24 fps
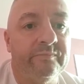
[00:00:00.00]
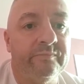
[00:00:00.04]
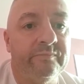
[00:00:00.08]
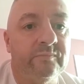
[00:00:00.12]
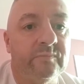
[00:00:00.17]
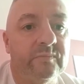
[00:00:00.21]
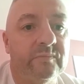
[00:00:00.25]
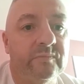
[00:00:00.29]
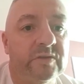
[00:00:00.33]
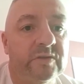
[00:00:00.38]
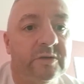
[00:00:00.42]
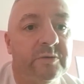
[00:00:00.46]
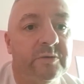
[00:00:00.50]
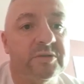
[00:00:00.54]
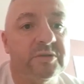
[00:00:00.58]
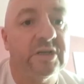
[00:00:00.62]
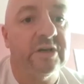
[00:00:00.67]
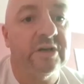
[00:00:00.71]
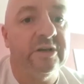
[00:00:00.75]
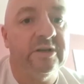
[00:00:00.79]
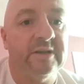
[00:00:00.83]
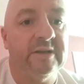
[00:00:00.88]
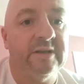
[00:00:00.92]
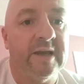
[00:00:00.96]

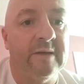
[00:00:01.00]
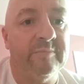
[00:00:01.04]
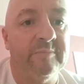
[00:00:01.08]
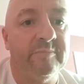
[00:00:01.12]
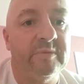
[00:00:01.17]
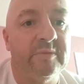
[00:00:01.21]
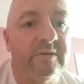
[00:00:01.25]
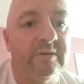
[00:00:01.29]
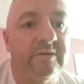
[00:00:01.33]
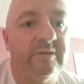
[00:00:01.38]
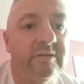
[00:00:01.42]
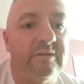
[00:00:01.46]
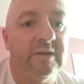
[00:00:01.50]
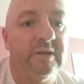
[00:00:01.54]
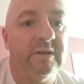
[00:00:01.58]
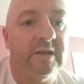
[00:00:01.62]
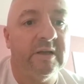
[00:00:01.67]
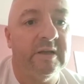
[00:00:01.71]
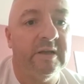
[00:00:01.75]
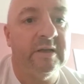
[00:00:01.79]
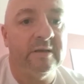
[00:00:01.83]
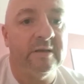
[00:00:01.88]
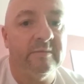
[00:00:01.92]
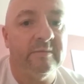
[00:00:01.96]
suicide attempt
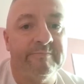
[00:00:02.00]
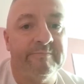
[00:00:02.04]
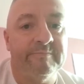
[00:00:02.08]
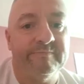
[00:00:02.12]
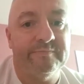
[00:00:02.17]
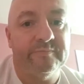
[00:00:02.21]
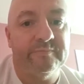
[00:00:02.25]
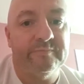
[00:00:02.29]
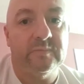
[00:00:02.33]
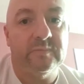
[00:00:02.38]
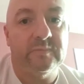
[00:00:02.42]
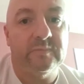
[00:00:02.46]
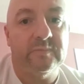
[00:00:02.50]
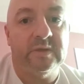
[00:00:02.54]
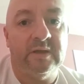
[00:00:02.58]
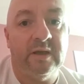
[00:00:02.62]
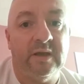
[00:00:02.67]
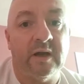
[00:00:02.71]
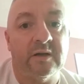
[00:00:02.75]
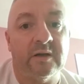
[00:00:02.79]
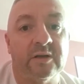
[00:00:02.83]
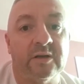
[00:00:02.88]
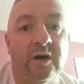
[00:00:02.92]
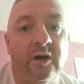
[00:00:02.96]
in the
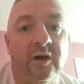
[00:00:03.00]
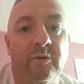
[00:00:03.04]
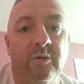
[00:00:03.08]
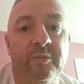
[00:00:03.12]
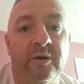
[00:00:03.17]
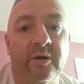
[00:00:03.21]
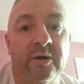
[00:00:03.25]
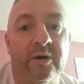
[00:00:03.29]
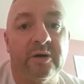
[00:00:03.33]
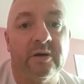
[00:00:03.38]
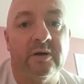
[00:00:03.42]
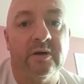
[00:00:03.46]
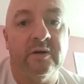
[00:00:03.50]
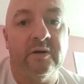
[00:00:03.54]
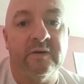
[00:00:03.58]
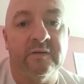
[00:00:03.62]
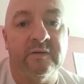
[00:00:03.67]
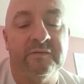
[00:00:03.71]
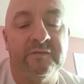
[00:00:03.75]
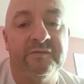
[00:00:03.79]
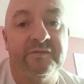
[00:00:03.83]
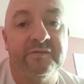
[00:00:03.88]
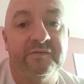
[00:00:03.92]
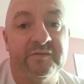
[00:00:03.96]
October
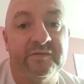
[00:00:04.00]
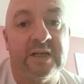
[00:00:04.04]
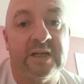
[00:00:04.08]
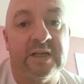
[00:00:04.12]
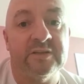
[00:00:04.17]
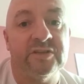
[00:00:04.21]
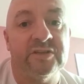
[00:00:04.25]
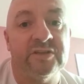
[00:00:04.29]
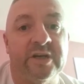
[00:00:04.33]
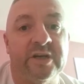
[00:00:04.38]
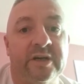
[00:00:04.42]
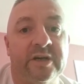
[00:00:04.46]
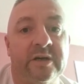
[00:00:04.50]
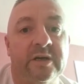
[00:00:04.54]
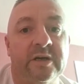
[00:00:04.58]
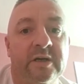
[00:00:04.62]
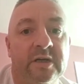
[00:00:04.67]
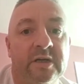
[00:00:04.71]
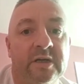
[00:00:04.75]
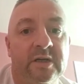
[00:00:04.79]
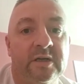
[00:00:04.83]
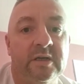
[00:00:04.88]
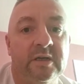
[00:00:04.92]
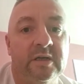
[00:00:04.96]
of that year.
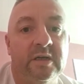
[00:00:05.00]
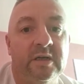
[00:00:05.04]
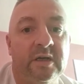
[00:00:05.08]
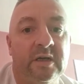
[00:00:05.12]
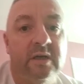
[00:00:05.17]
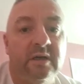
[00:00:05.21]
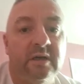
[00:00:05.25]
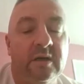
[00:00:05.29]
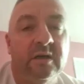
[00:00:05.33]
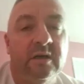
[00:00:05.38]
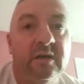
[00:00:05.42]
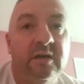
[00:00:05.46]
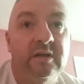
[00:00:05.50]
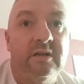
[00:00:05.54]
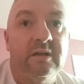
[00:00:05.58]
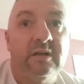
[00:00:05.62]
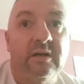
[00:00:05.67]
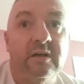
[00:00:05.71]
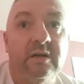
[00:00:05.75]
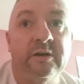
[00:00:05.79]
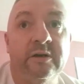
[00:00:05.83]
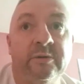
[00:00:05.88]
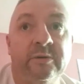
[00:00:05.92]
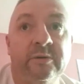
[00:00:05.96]

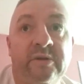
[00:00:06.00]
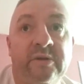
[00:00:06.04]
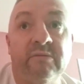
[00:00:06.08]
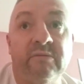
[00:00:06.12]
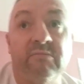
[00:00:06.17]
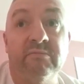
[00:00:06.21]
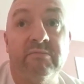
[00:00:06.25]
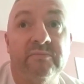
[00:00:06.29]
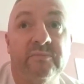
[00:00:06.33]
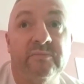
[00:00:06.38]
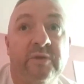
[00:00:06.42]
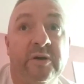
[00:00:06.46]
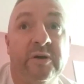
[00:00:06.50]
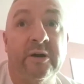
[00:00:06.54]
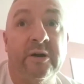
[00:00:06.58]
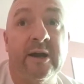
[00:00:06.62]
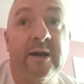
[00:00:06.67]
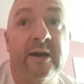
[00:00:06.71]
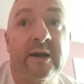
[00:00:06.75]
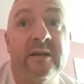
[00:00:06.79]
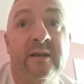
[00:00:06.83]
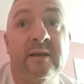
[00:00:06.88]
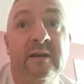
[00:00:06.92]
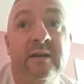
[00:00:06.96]
I
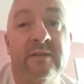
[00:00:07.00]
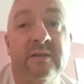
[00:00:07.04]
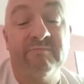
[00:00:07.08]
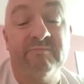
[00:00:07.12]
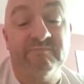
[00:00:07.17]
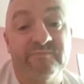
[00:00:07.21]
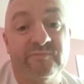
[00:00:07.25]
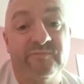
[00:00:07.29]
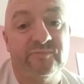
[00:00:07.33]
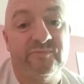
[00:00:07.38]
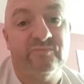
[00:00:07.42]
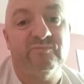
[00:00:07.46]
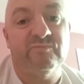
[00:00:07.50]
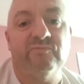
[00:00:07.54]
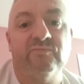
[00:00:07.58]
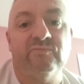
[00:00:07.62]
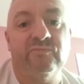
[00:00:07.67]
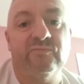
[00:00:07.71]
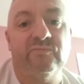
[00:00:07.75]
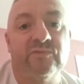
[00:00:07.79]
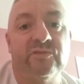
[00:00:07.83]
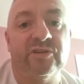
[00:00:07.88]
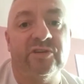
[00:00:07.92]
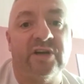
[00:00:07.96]
regretted it
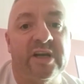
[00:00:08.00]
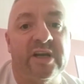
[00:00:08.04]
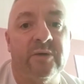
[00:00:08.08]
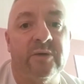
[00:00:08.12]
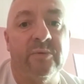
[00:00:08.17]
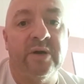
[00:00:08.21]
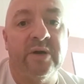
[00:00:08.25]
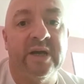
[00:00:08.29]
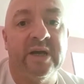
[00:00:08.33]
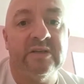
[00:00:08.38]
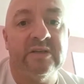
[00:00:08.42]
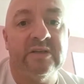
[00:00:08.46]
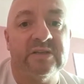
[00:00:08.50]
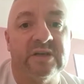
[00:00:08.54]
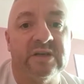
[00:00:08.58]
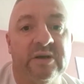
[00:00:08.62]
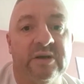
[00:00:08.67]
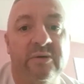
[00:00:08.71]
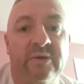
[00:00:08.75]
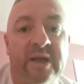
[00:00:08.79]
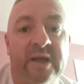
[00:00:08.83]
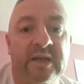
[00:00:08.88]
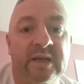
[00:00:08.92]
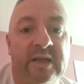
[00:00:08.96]
straight away, so I
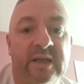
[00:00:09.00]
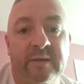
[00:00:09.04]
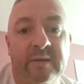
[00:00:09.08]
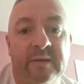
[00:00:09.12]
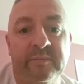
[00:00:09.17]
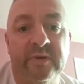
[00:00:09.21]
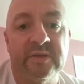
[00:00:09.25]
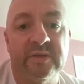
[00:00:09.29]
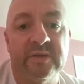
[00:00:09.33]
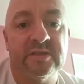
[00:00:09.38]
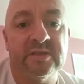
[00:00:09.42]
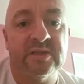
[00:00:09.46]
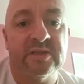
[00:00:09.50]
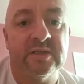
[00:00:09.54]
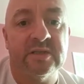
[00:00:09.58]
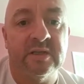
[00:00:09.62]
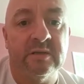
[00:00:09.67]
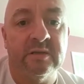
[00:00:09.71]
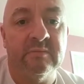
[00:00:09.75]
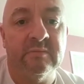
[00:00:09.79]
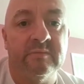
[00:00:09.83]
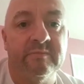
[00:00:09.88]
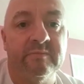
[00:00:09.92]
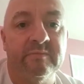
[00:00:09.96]
rang the ambulance
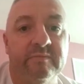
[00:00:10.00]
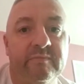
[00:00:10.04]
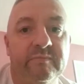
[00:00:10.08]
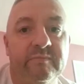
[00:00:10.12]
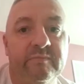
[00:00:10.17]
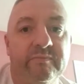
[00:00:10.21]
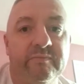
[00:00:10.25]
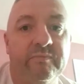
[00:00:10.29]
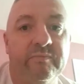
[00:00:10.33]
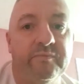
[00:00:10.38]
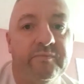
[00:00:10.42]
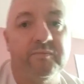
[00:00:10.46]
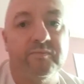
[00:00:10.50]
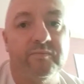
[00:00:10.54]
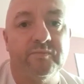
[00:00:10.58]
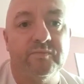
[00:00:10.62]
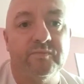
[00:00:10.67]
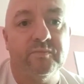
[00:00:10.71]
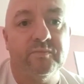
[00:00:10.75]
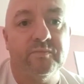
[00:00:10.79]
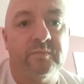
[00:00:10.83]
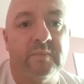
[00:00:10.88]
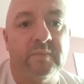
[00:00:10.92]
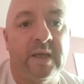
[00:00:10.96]

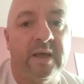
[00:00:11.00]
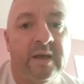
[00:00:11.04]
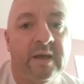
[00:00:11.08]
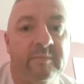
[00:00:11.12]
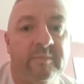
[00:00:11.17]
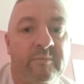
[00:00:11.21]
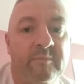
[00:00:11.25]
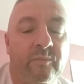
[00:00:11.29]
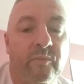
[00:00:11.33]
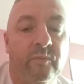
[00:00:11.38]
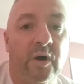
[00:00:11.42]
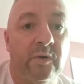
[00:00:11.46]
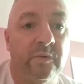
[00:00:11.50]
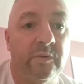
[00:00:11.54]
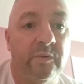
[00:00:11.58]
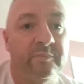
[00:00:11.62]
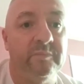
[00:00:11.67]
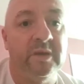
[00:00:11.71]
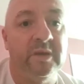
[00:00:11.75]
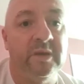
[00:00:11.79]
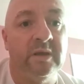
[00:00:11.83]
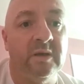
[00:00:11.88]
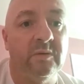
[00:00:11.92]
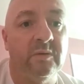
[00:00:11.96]
and woke
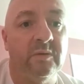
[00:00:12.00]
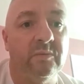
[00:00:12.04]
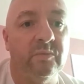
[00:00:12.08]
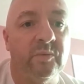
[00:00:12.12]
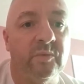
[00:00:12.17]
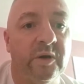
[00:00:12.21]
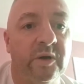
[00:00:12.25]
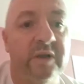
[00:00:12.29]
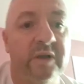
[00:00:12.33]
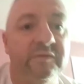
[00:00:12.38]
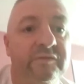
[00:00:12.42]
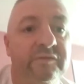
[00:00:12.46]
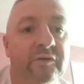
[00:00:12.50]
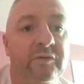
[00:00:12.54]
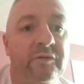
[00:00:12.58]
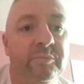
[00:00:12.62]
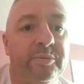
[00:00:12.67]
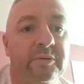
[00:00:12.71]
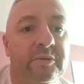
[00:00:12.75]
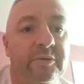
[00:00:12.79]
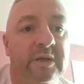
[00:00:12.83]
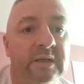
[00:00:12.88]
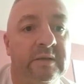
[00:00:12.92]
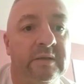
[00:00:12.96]
my wife up,
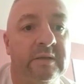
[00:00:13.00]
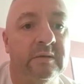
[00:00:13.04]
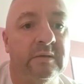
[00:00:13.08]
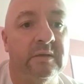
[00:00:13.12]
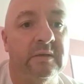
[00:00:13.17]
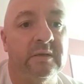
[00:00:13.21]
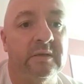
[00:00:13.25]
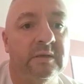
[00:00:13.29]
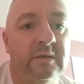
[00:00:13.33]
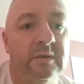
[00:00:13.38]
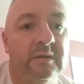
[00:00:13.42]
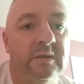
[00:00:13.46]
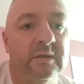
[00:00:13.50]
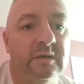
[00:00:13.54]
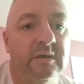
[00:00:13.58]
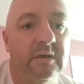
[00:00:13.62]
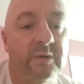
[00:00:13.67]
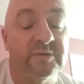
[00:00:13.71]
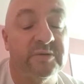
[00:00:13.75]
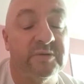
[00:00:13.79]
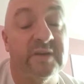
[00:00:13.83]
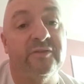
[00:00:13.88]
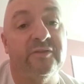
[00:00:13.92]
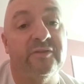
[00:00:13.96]
and I
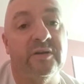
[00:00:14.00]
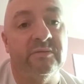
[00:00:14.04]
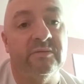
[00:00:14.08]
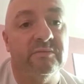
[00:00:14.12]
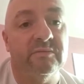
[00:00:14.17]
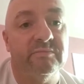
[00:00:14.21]
was after